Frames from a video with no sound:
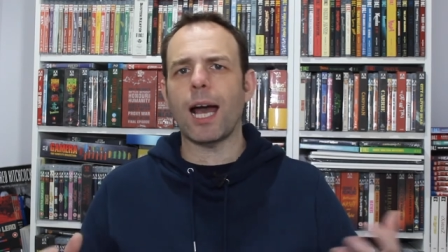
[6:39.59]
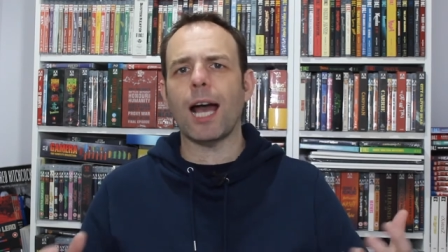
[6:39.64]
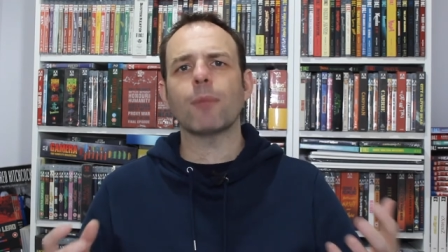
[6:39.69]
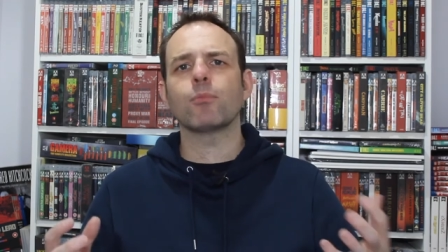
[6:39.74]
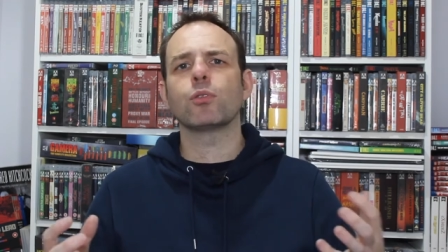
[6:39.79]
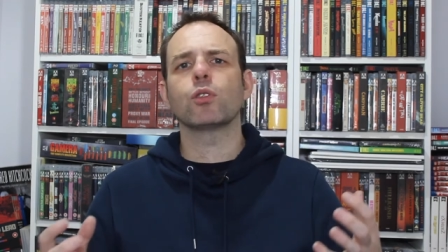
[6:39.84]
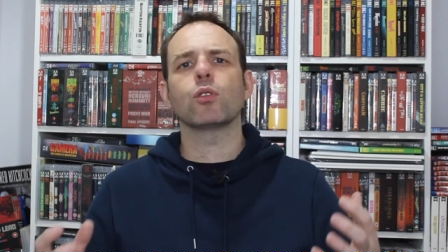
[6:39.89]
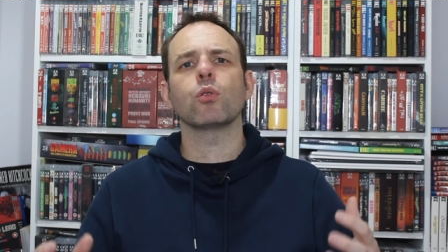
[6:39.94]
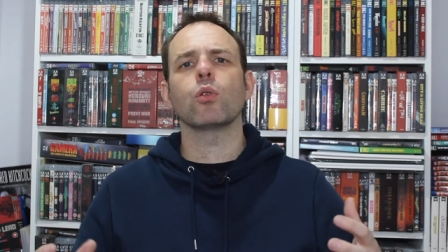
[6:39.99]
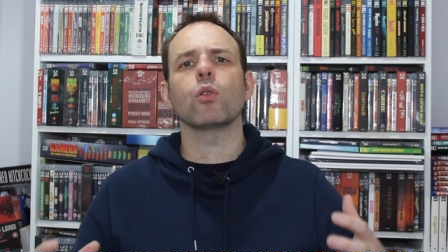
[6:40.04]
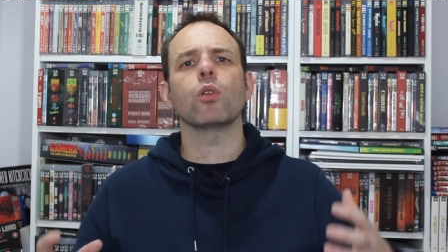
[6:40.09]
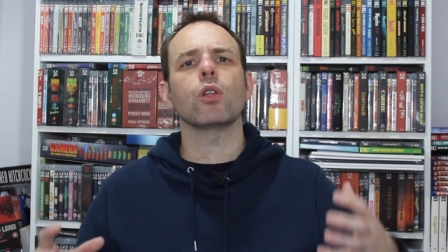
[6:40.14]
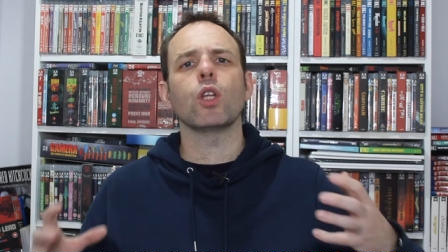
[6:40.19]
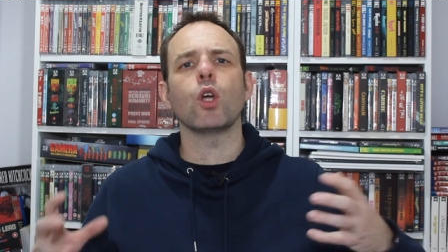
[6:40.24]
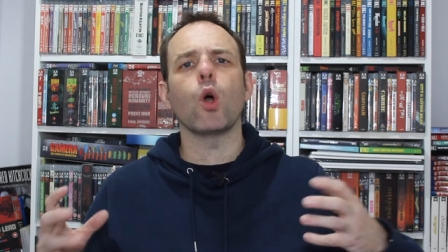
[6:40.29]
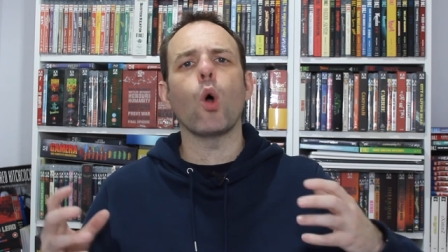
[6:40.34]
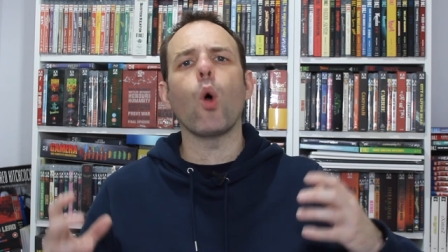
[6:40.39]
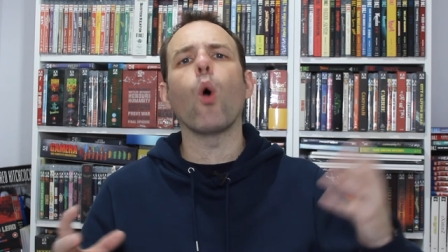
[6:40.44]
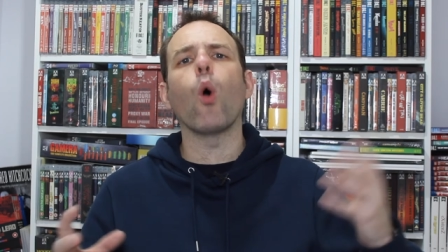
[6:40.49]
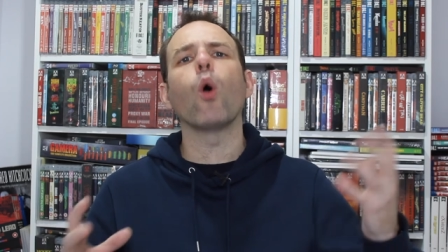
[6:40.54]

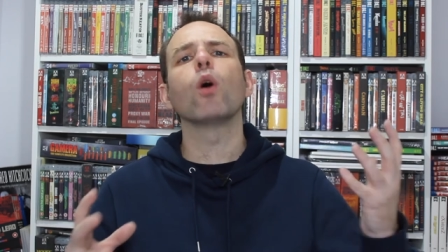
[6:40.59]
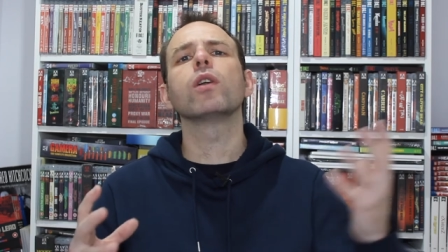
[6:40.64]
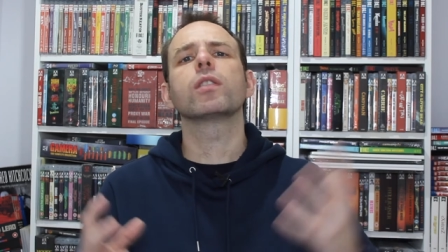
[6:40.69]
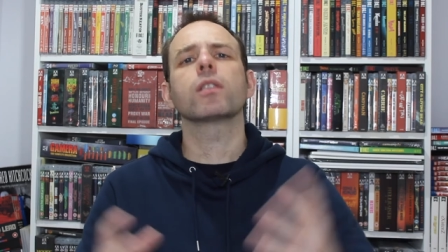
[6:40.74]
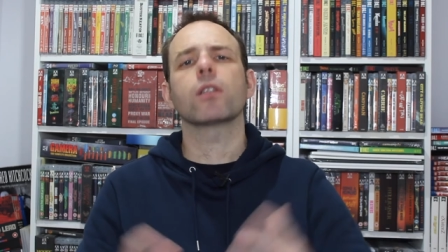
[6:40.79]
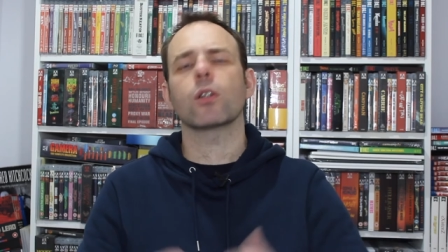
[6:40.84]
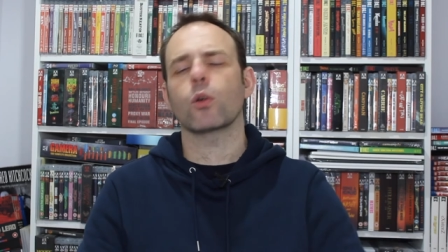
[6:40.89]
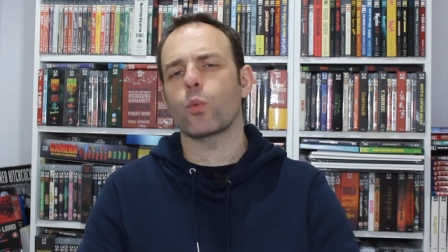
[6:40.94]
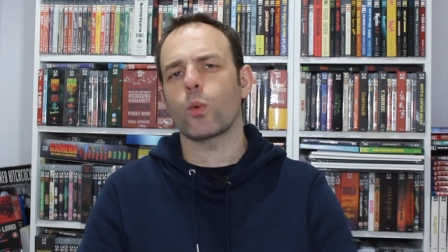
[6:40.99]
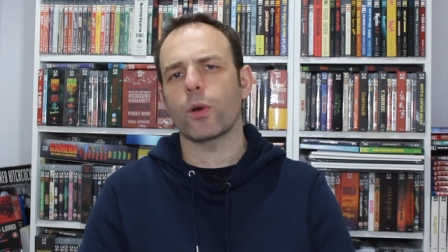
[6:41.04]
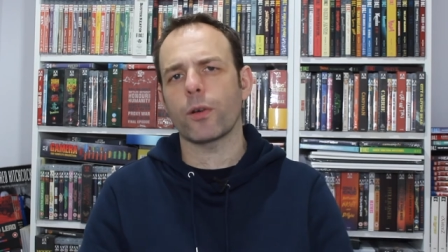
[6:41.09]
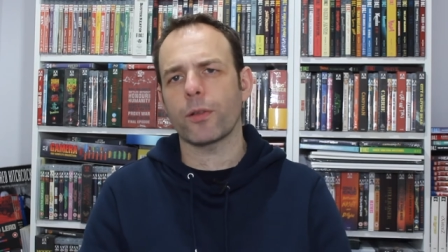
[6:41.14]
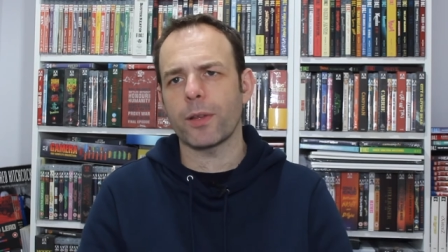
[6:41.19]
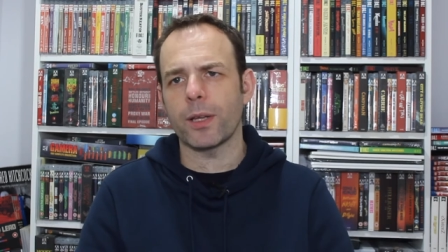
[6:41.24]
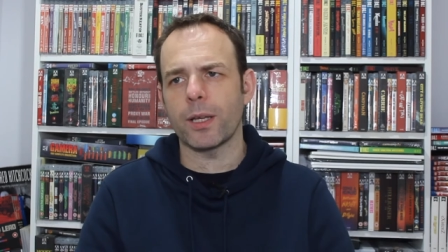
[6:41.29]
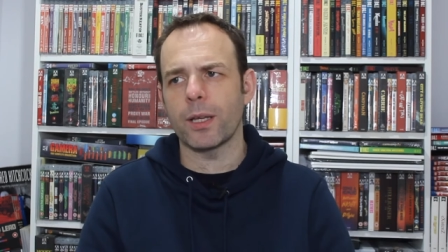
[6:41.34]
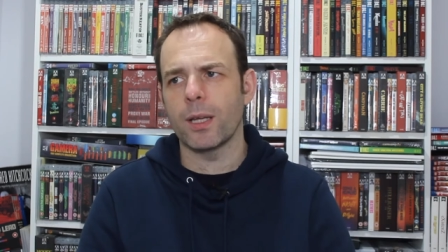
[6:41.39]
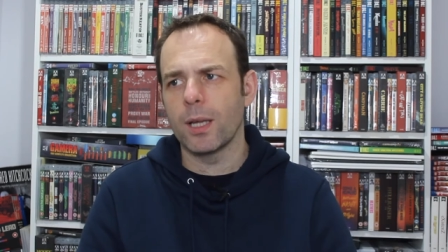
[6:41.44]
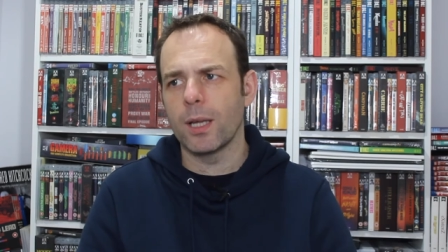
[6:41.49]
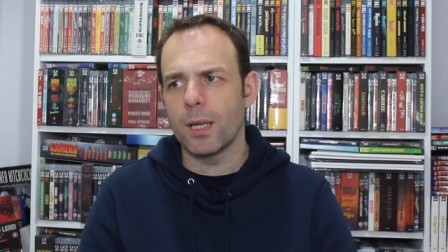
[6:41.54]
absolutely
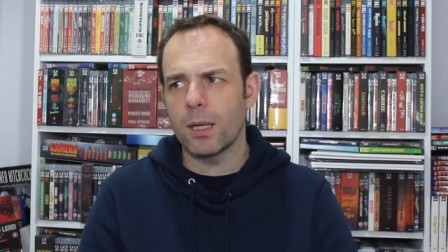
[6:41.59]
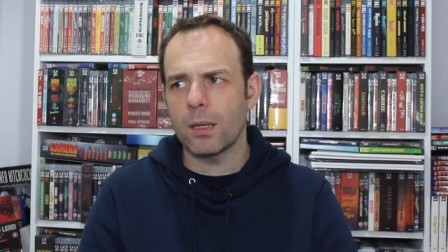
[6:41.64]
Oscar-worthy.